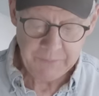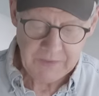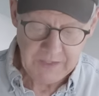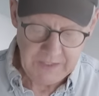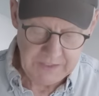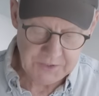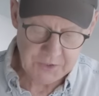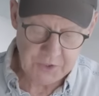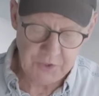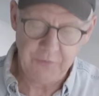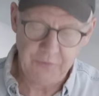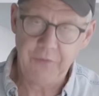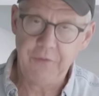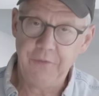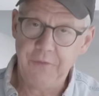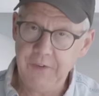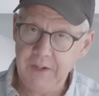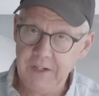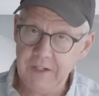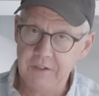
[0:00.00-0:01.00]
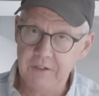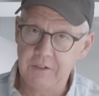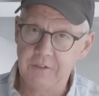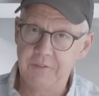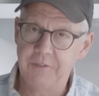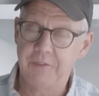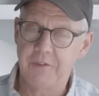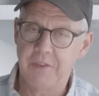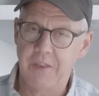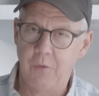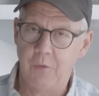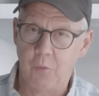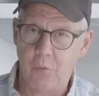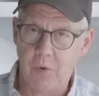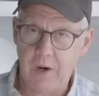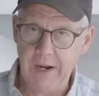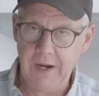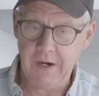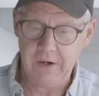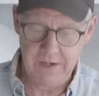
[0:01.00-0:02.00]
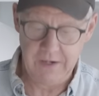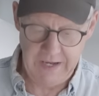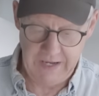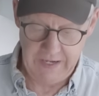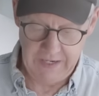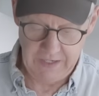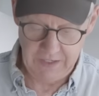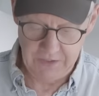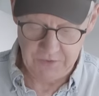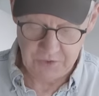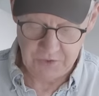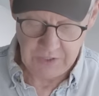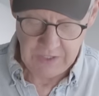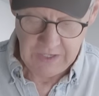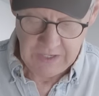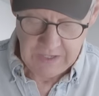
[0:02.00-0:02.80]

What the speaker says: is to feel for the wire edge.